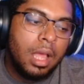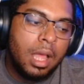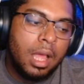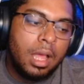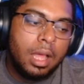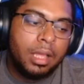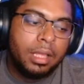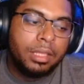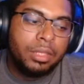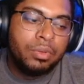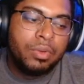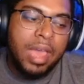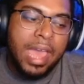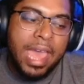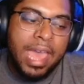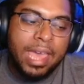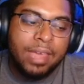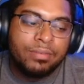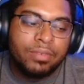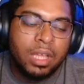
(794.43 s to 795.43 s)
You
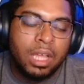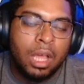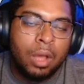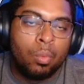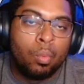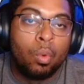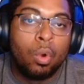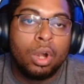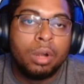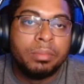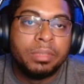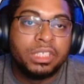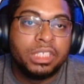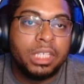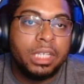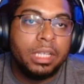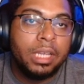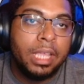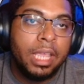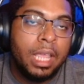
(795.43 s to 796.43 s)
have War
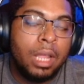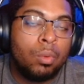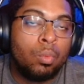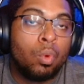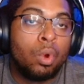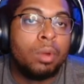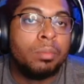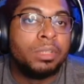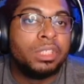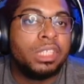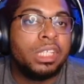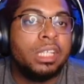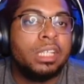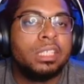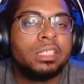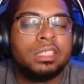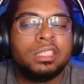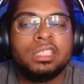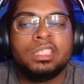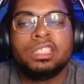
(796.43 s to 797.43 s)
Machine here. War Machine
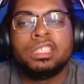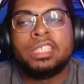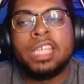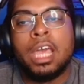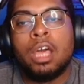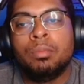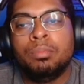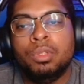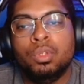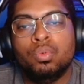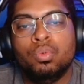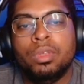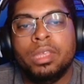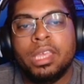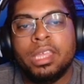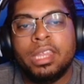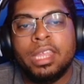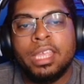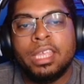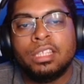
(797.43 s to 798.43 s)
is to just help you
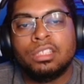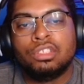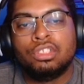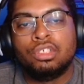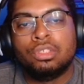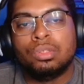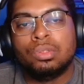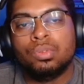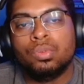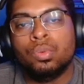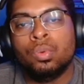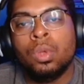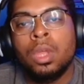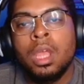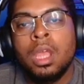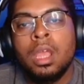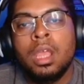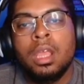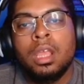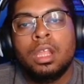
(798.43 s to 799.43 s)
get into
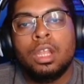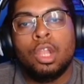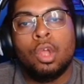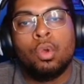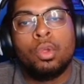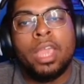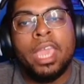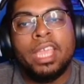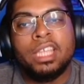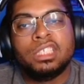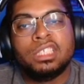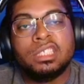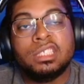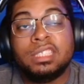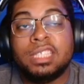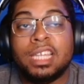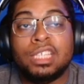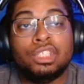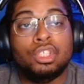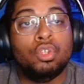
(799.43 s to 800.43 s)
locations
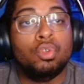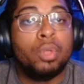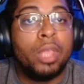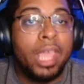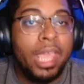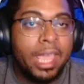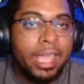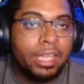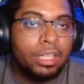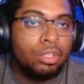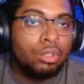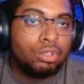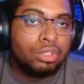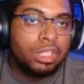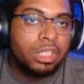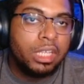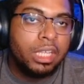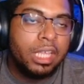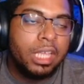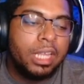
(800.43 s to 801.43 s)
that you can't
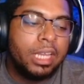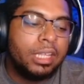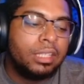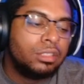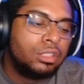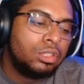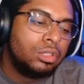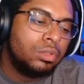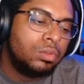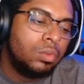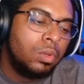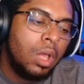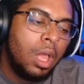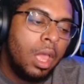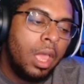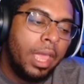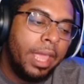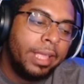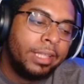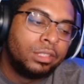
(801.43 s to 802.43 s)
usually get into.
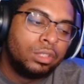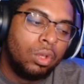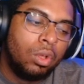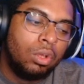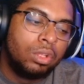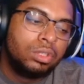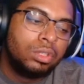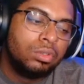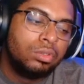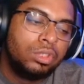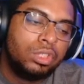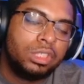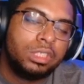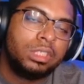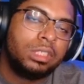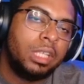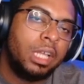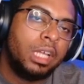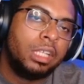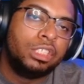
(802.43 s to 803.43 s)
It's also
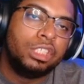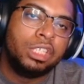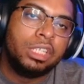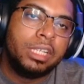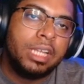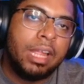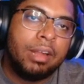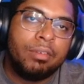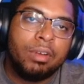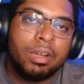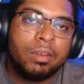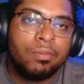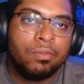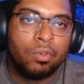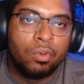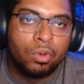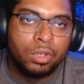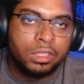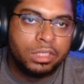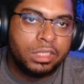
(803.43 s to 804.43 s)
just a generic
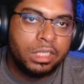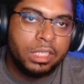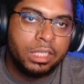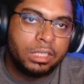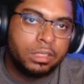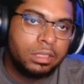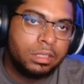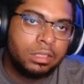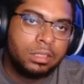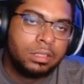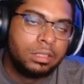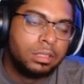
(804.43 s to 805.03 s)
4/6